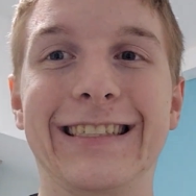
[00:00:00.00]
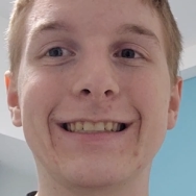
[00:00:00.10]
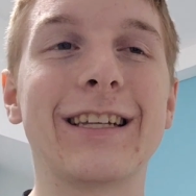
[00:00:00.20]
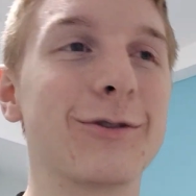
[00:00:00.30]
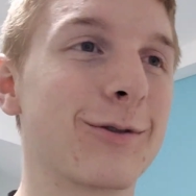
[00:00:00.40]

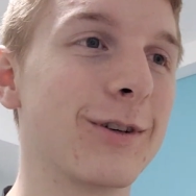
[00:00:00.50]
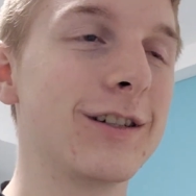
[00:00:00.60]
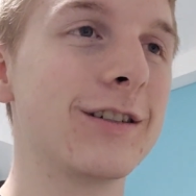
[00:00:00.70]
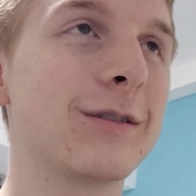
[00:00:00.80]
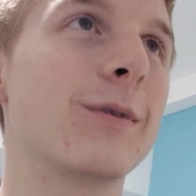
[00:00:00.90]
That was
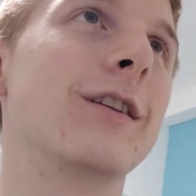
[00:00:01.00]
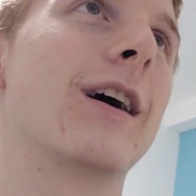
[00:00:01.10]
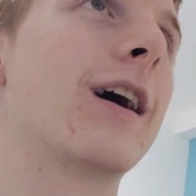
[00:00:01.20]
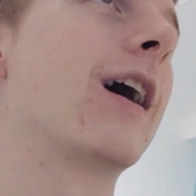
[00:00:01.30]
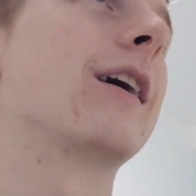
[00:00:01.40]
cringe, but
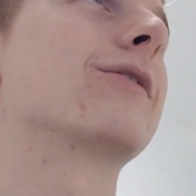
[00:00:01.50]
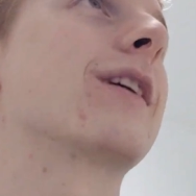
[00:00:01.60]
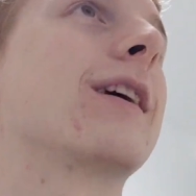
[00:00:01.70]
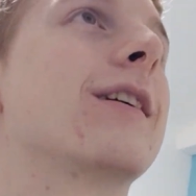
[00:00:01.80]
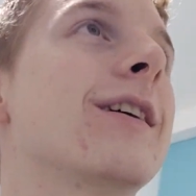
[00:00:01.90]
I don't
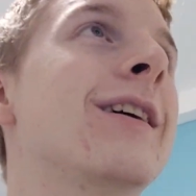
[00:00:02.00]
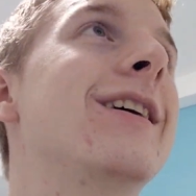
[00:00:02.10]
care.